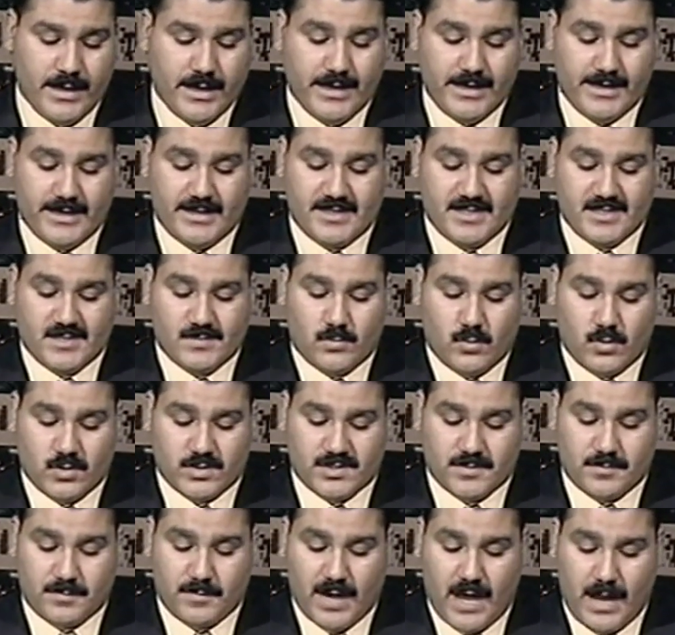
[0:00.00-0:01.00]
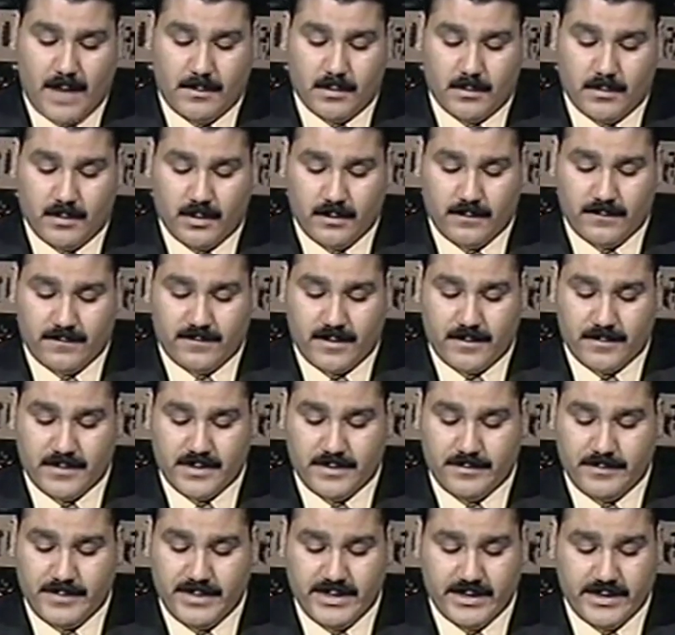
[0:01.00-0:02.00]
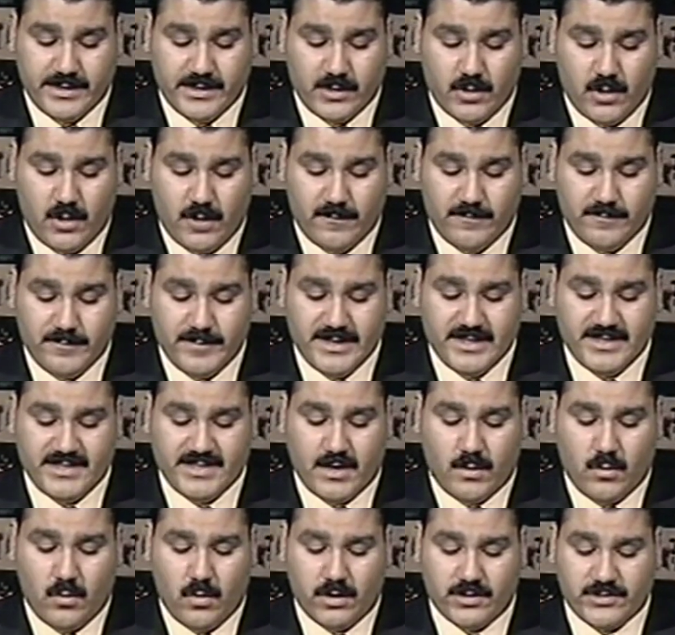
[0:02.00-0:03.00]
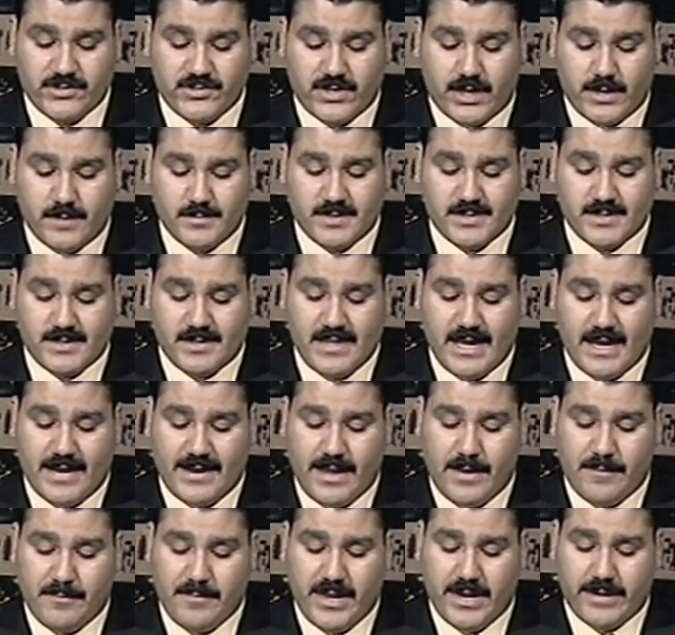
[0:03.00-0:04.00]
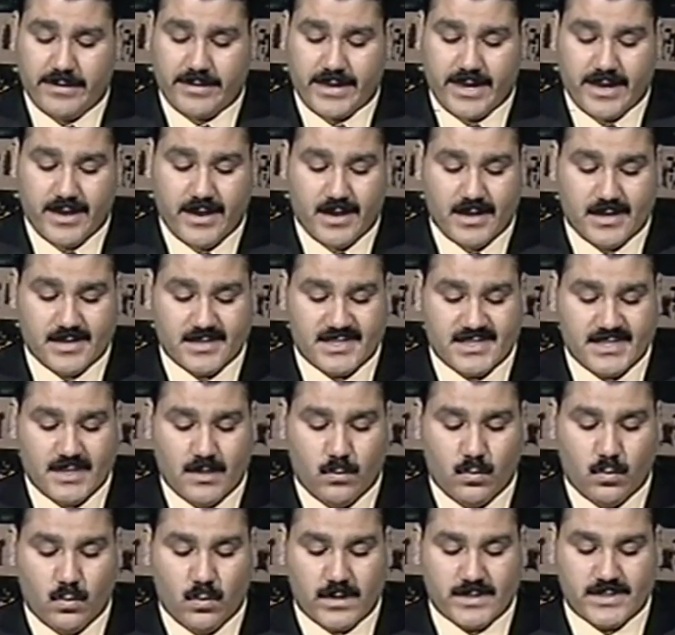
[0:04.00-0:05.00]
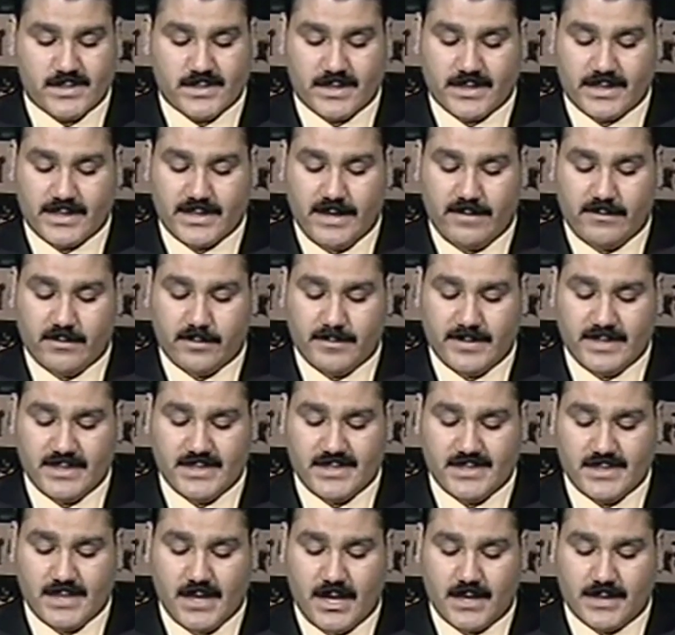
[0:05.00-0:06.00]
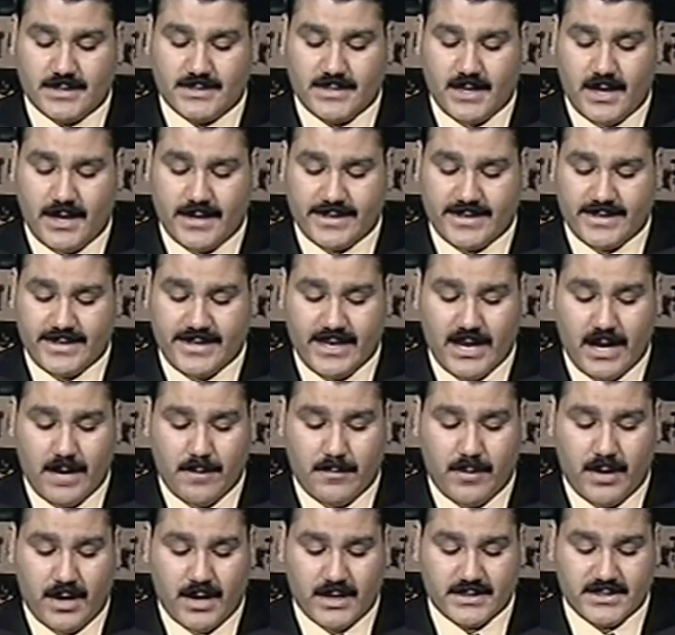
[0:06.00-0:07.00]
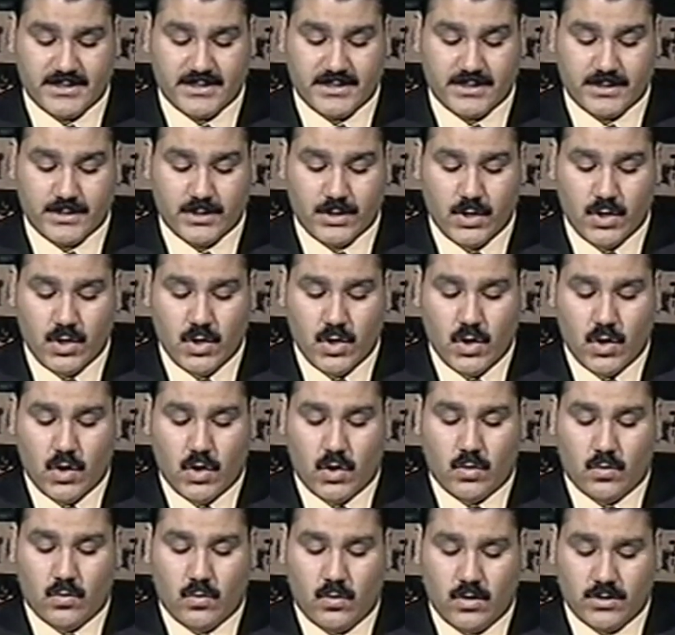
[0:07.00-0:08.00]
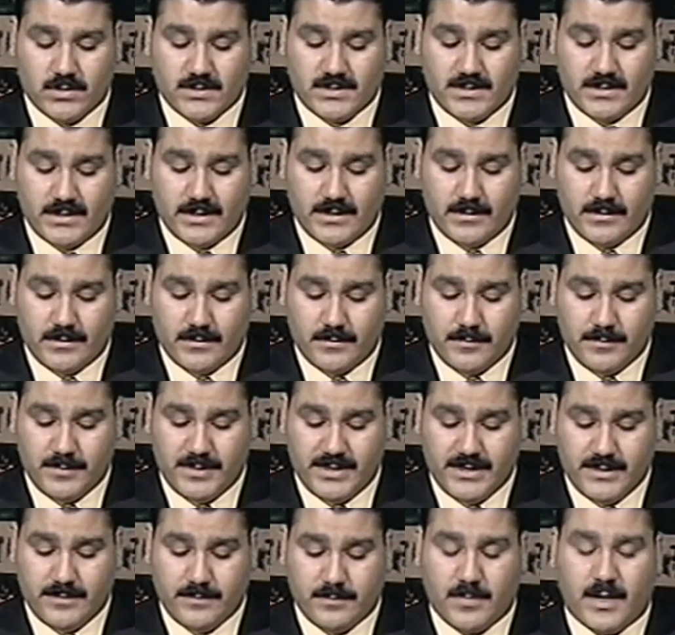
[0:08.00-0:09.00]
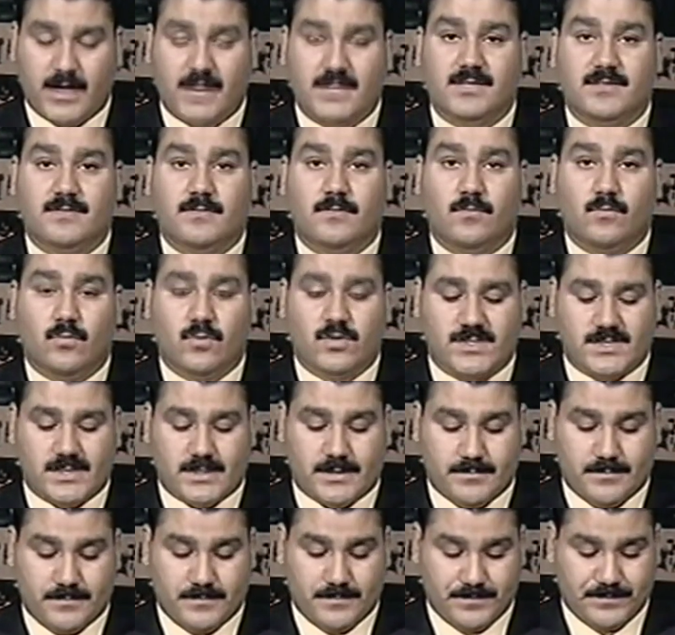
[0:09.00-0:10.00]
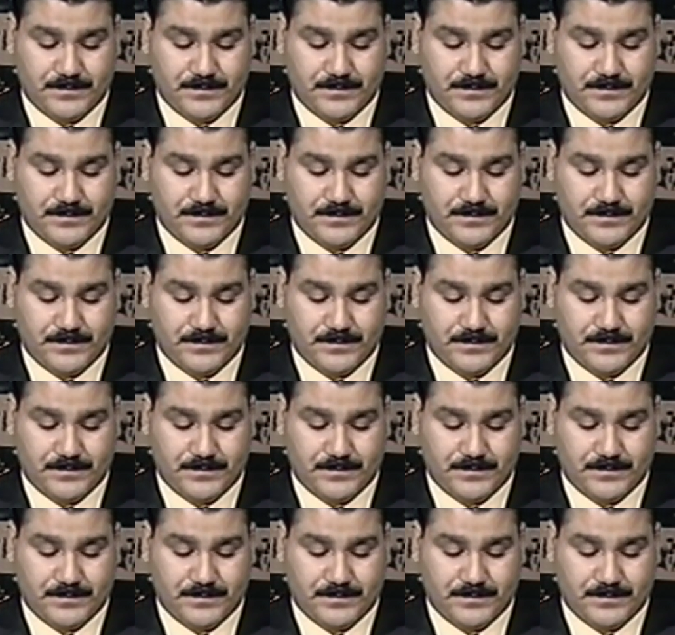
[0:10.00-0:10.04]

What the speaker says: It is most probable from the beating of media war drums that America and some Western governments are targeting a party who won't be but Muslim.